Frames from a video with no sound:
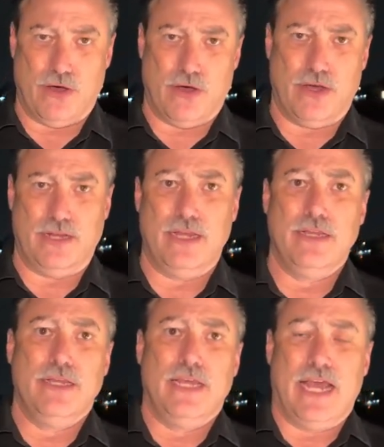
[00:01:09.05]
on
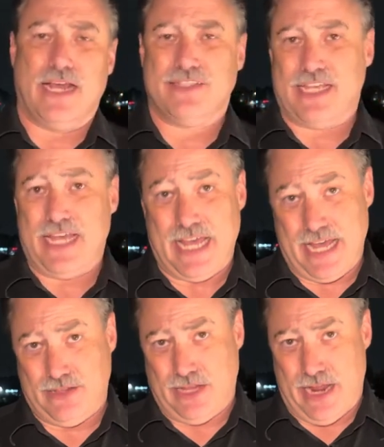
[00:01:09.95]
as a
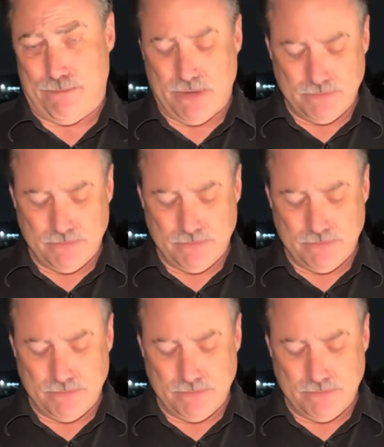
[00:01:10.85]
headlamp.